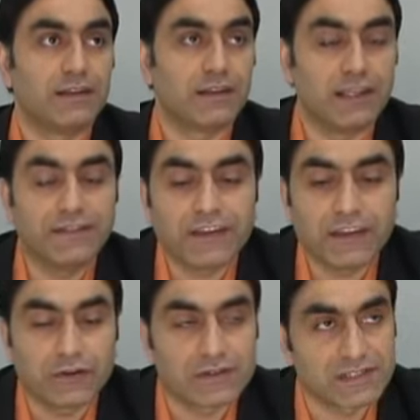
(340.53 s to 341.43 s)
Giving
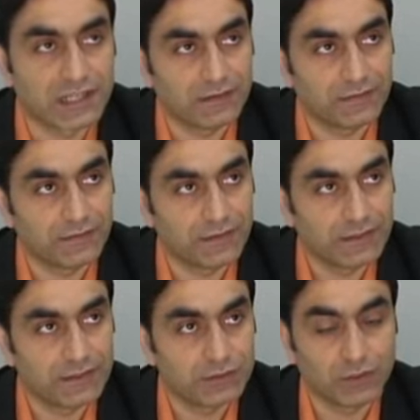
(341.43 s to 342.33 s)
yourself
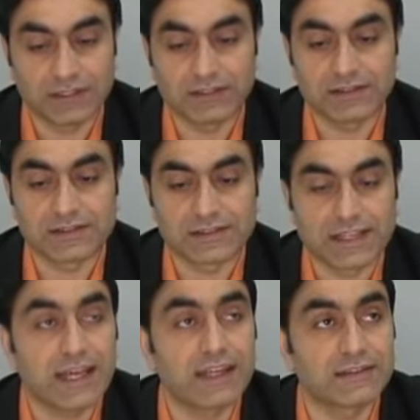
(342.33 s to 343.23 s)
to
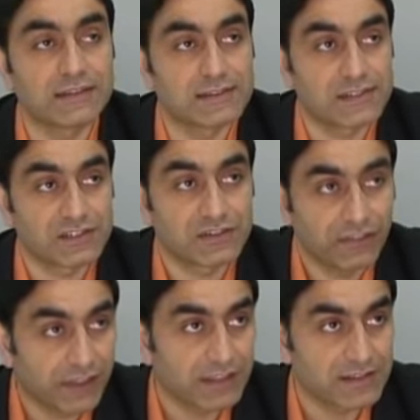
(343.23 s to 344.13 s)
understand such
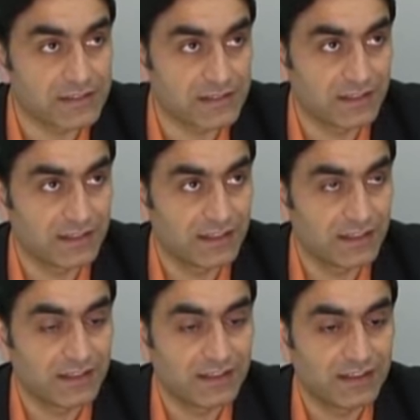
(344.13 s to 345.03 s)
things,
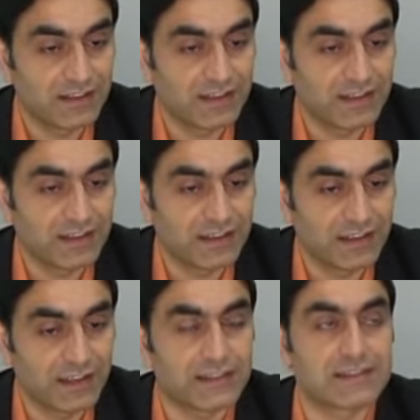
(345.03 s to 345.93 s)

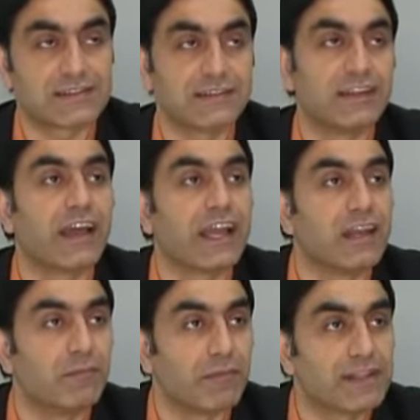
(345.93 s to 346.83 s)
it's the
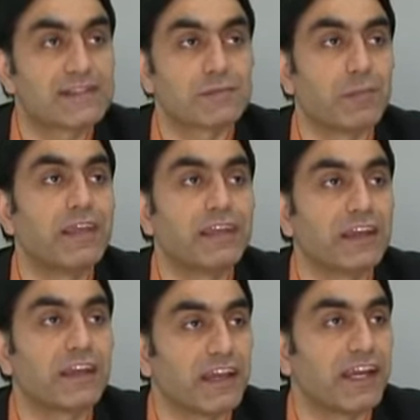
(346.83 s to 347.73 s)
ilm, it's
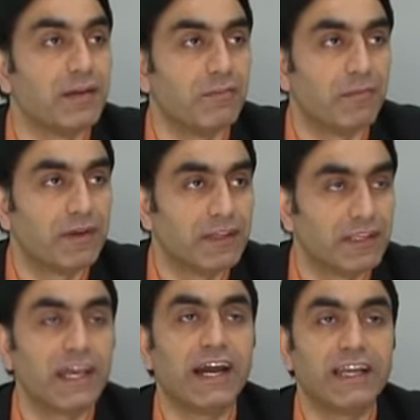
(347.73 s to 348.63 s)
making ilm,
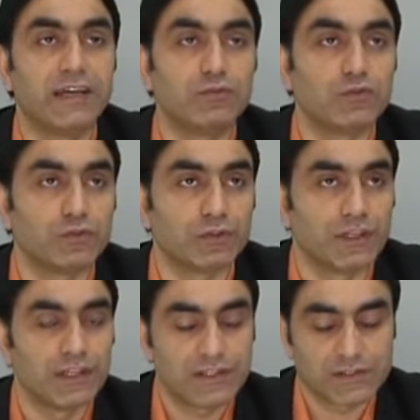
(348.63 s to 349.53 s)
ya'lamun.
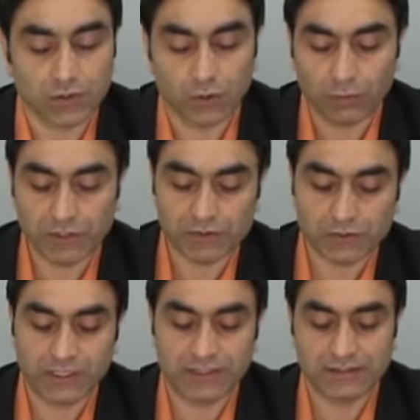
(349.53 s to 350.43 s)
So we
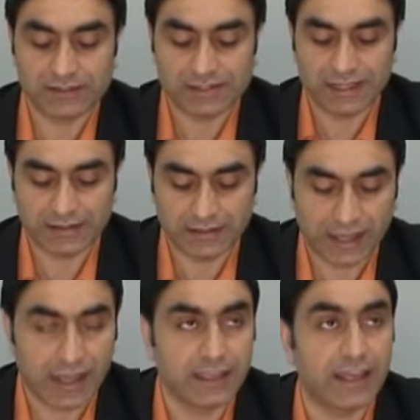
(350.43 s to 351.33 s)
should understand the
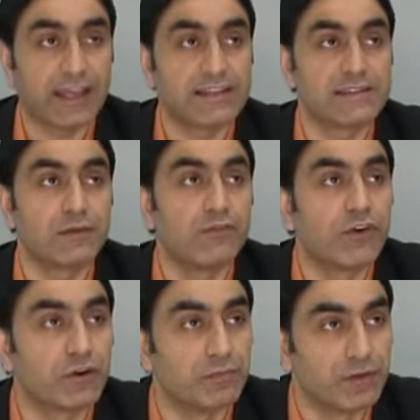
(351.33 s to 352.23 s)
ayah as a
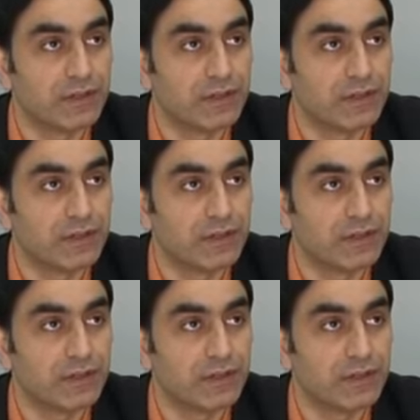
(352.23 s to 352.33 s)
verb.